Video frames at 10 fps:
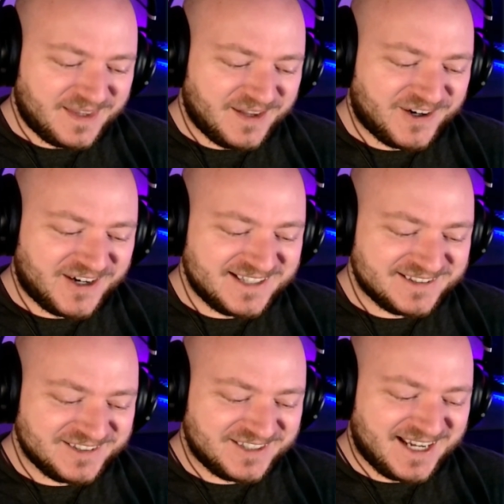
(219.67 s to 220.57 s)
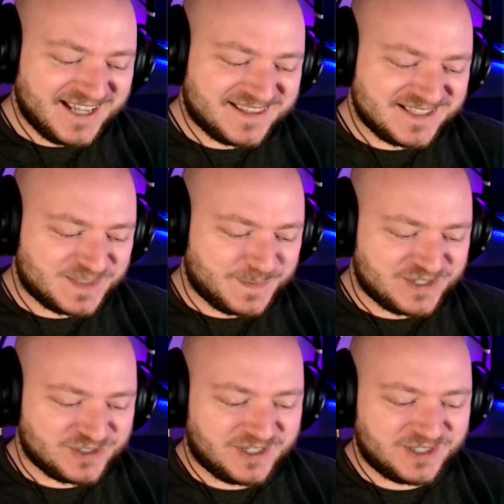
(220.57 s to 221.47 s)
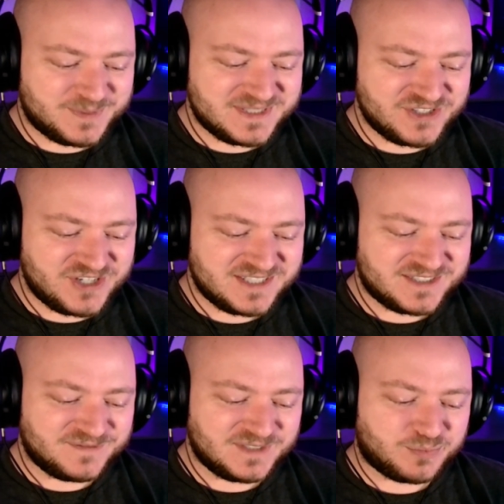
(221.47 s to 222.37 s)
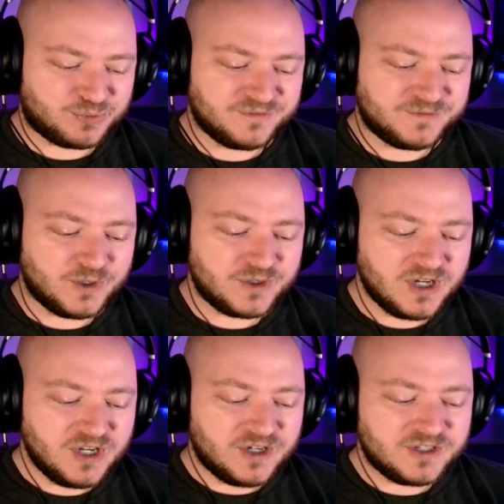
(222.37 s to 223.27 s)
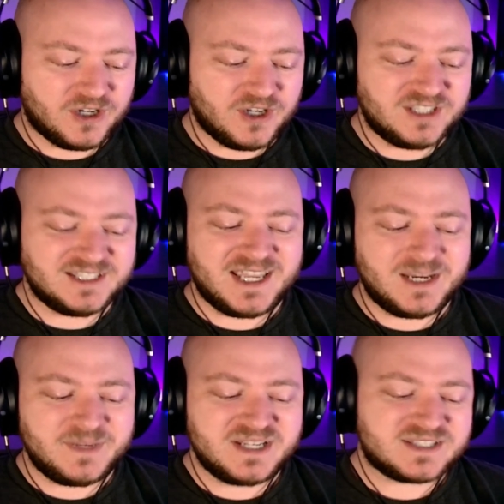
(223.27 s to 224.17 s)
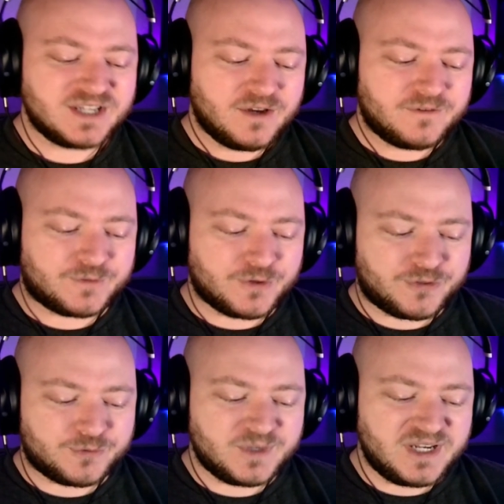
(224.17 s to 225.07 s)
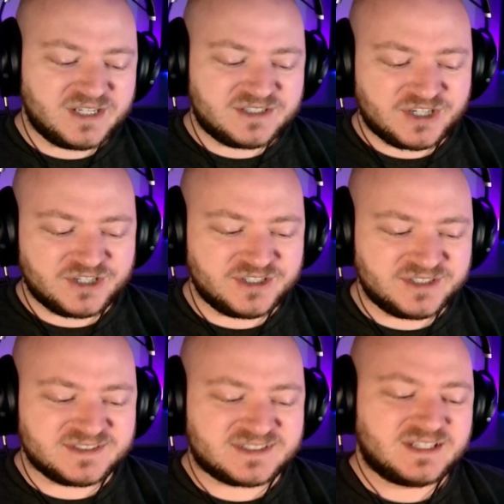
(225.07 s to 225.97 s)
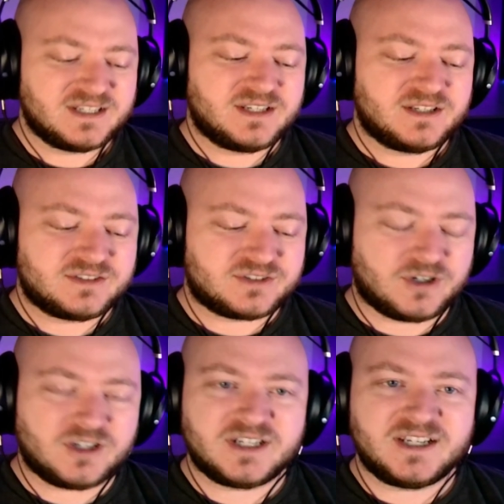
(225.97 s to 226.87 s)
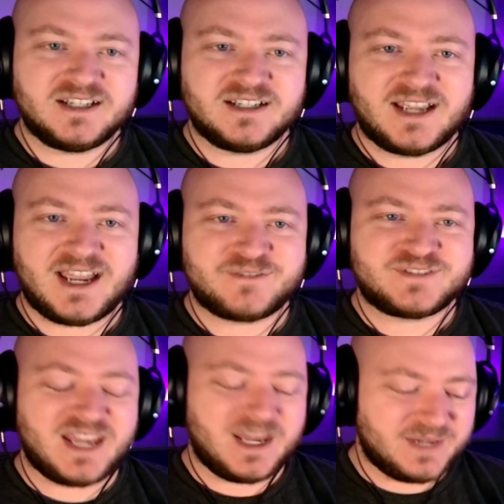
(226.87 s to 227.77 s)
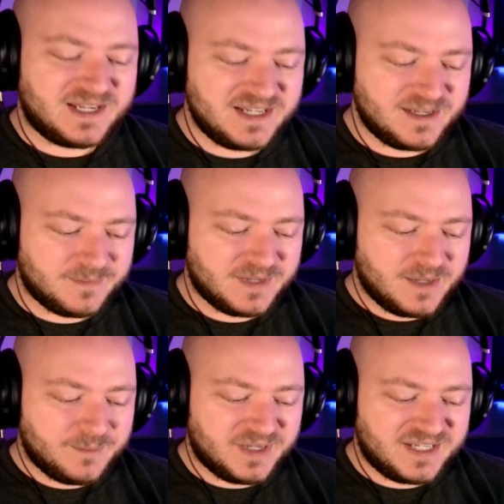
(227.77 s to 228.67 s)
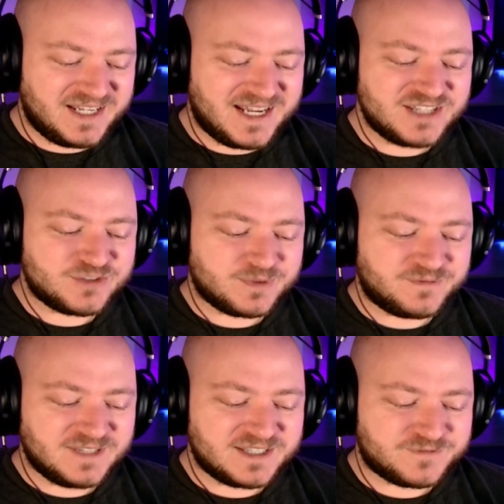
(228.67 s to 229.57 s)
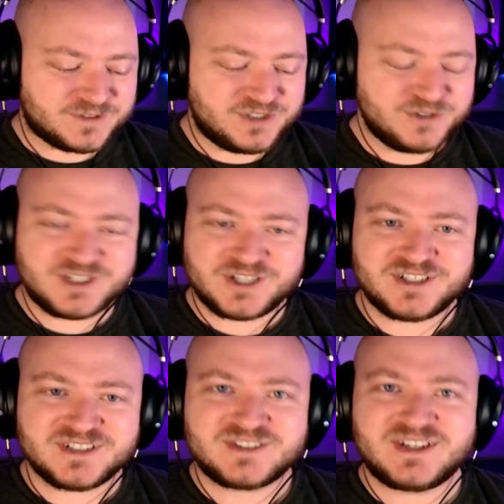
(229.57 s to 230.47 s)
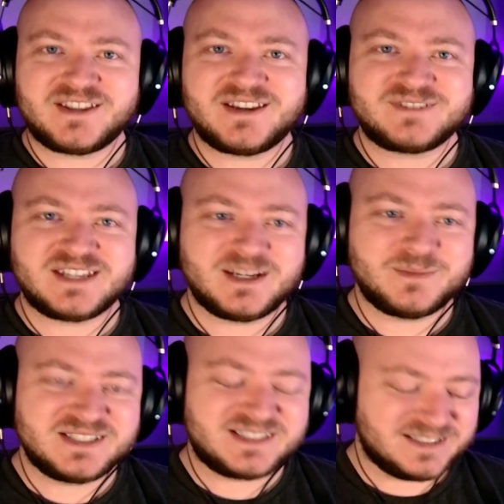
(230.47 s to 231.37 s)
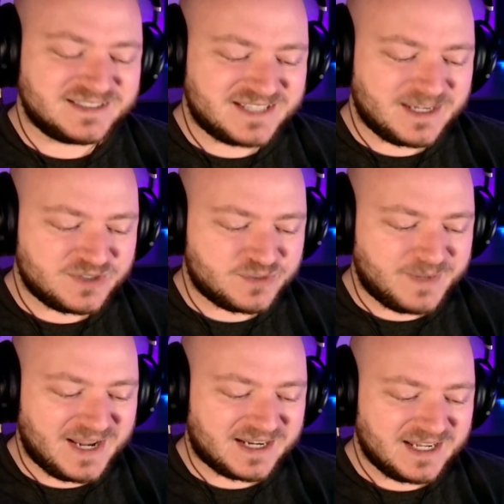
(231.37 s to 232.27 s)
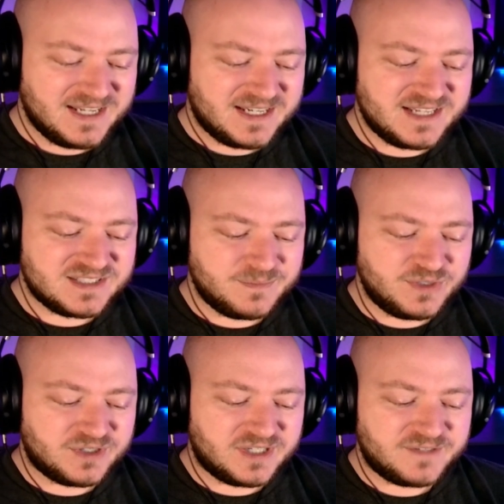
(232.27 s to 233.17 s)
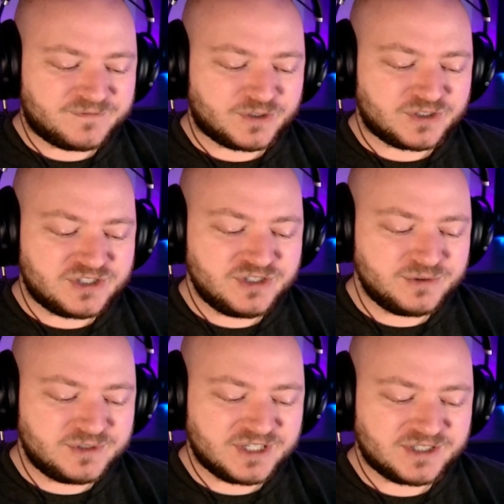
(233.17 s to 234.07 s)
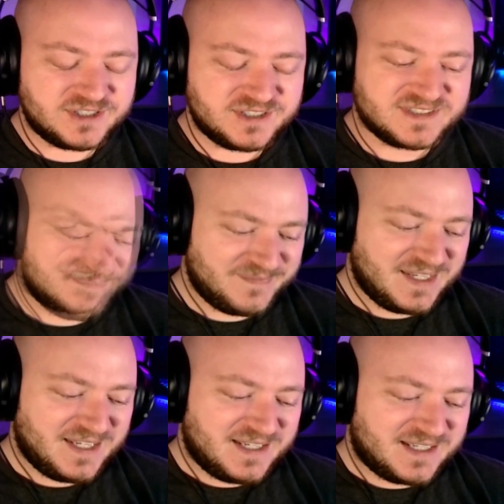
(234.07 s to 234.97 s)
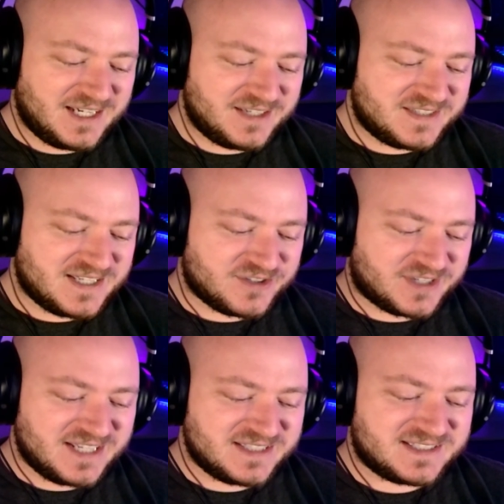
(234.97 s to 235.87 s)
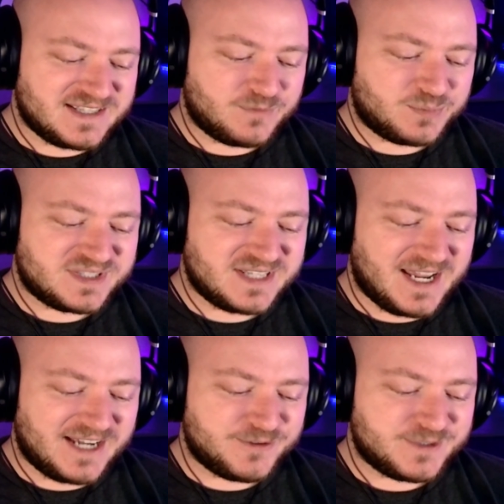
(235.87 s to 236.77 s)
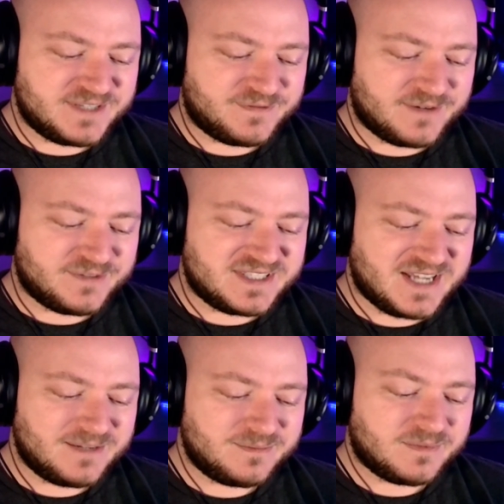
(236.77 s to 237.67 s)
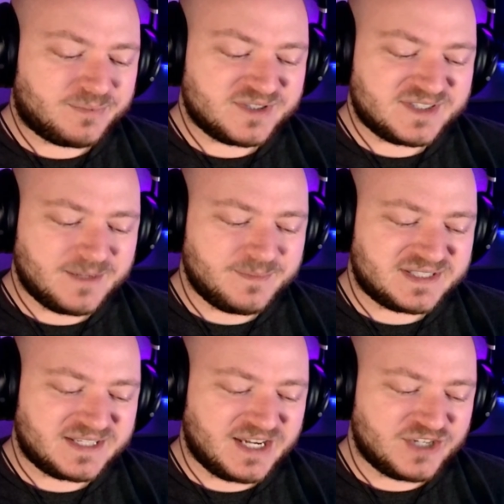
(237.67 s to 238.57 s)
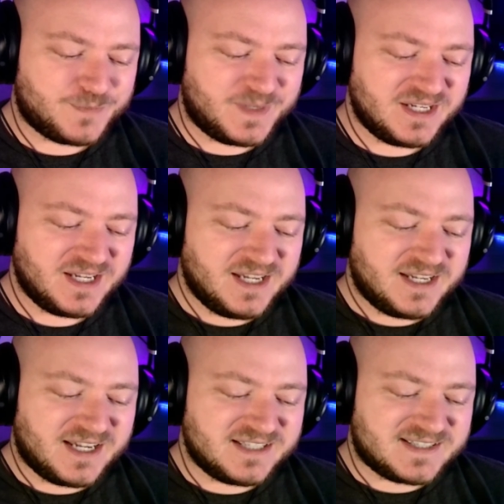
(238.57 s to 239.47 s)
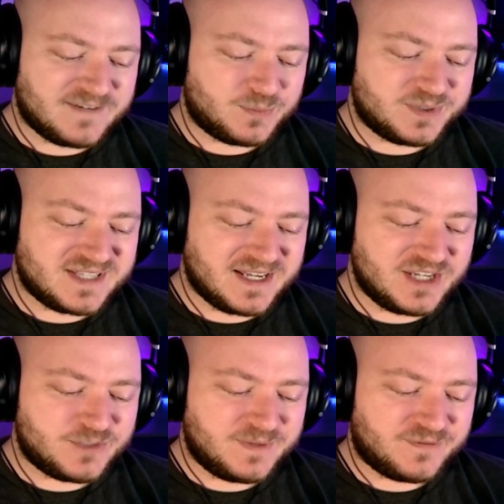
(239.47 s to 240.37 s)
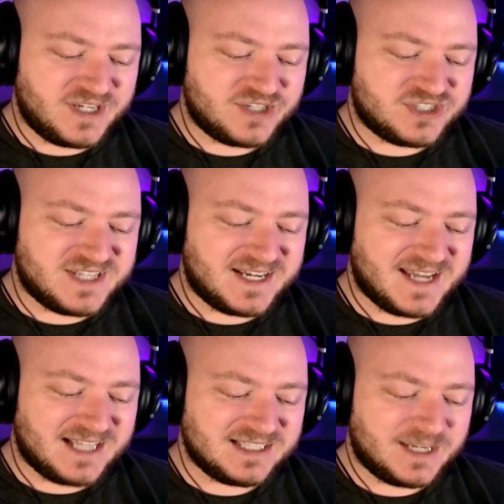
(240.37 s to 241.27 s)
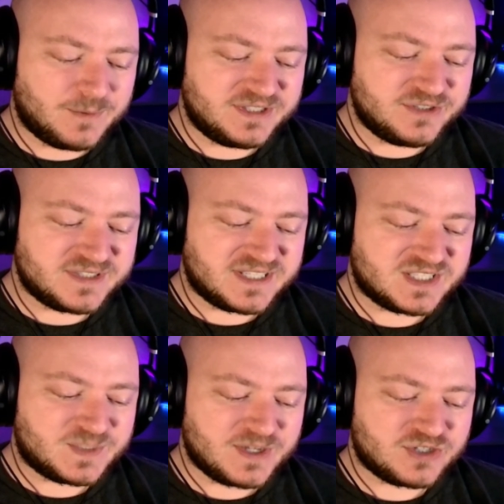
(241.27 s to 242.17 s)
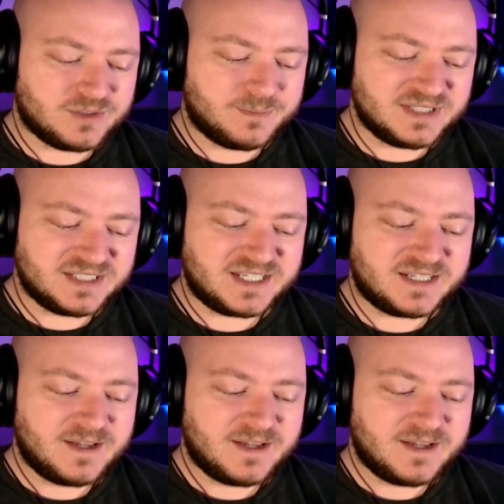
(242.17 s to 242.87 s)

All right, look at this special. 100% chance to inflict provoke on all enemies for 3 turns. So they're all going to have to aim at him. But he gains reflect for 2 turns. So now they have to hit him and he's dealing damage back. Gains immunity for 2 turns. King of the Desert gains 7% accuracy for every 10% missing HP. Gains 7% HP for each dead ally when using his special ability.